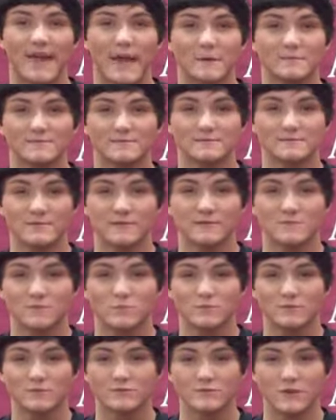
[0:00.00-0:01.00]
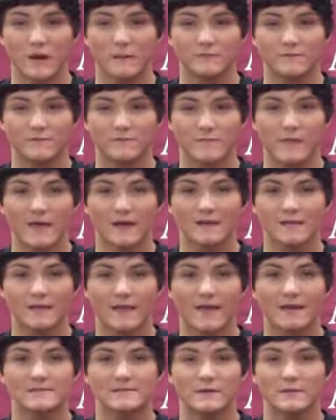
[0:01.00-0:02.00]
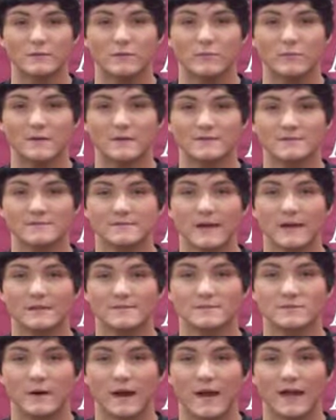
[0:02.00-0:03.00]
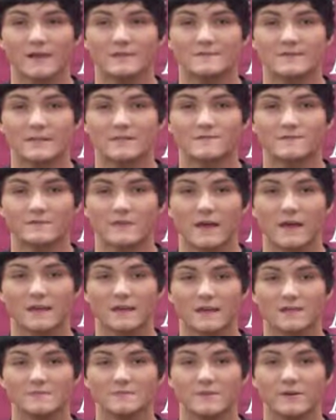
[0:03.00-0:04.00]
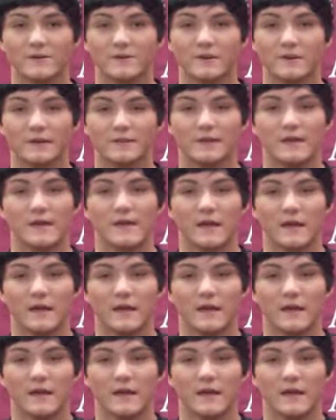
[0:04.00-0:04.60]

absences will be dropped from that class and will be assigned to ISS for that class period.